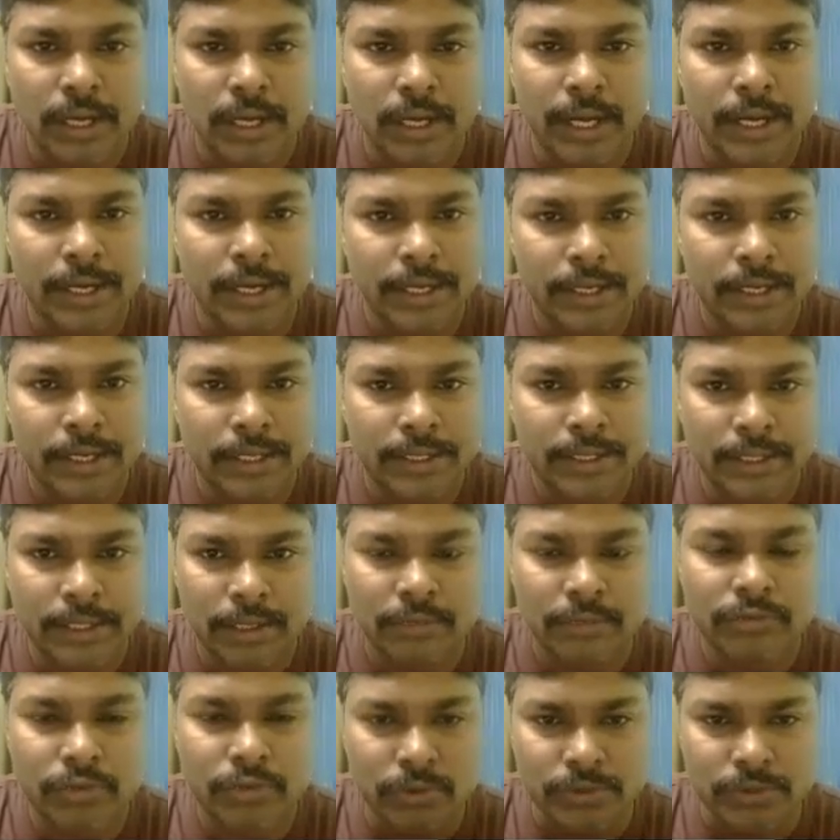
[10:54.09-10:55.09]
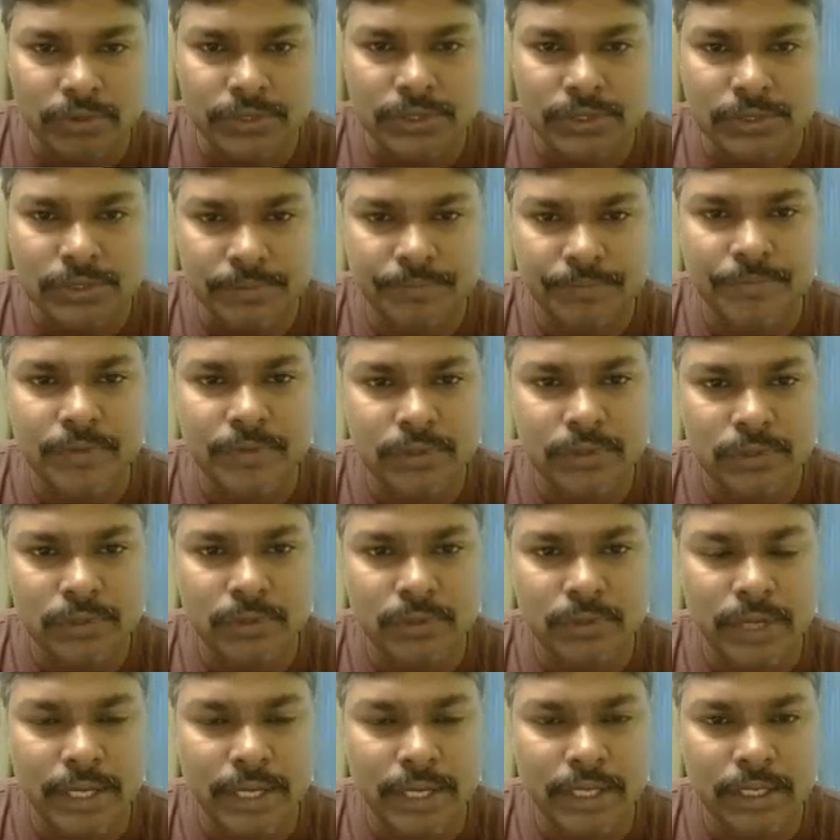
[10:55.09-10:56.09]
And of course,
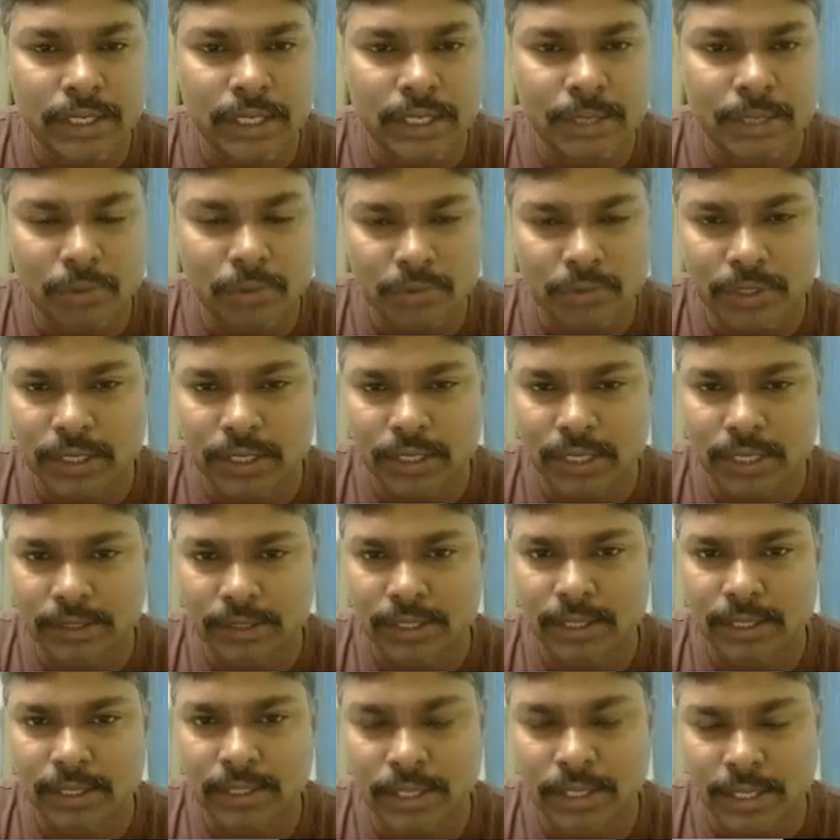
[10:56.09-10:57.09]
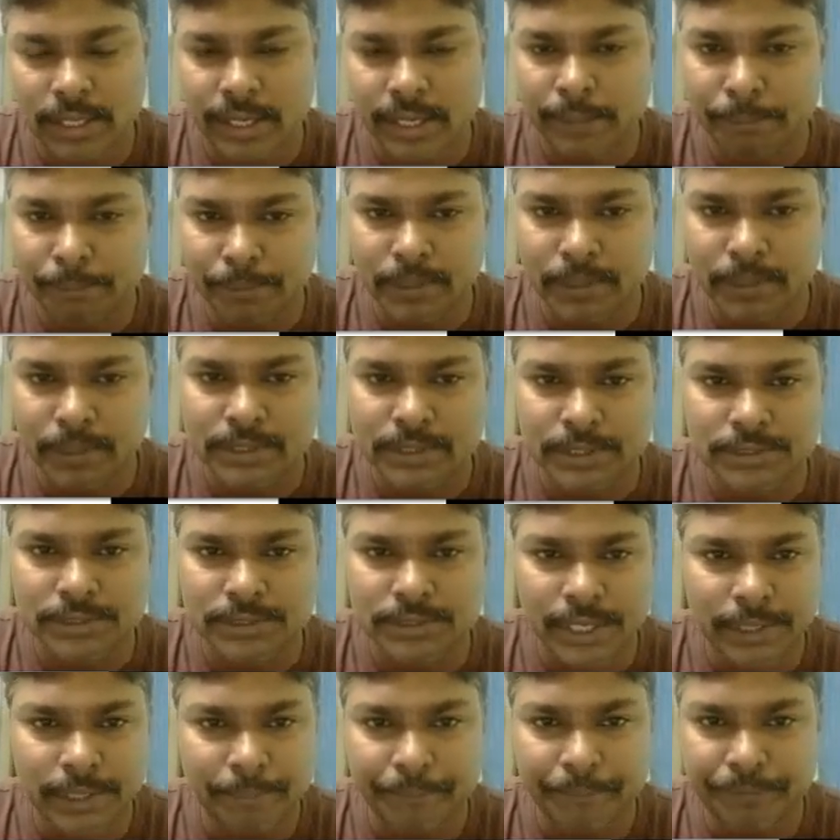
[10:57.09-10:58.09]
so I keep on telling that the impulses,
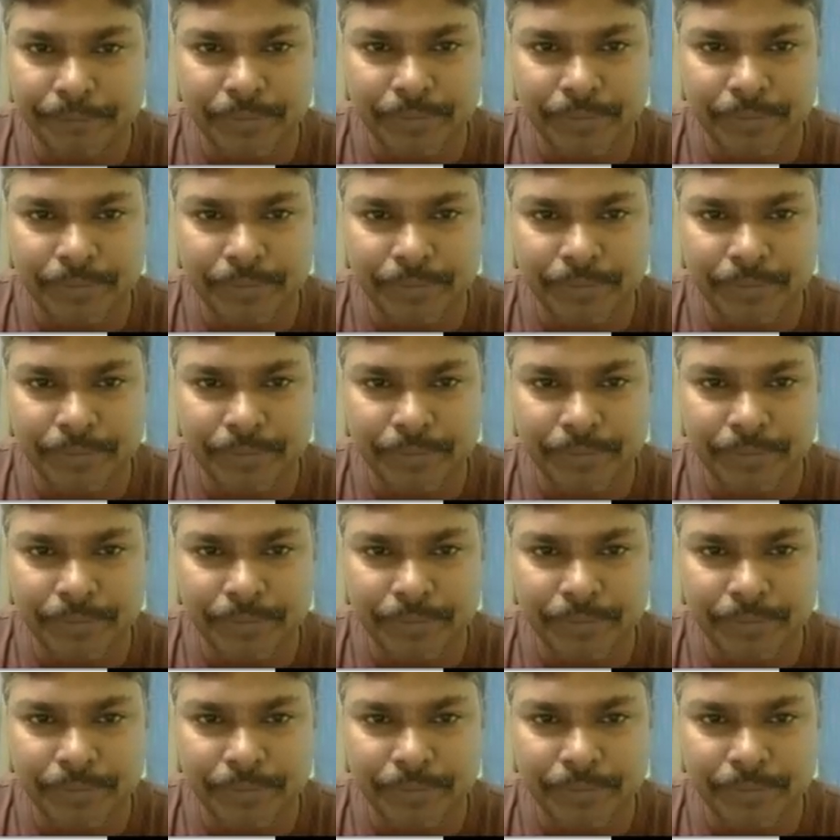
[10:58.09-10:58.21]
right?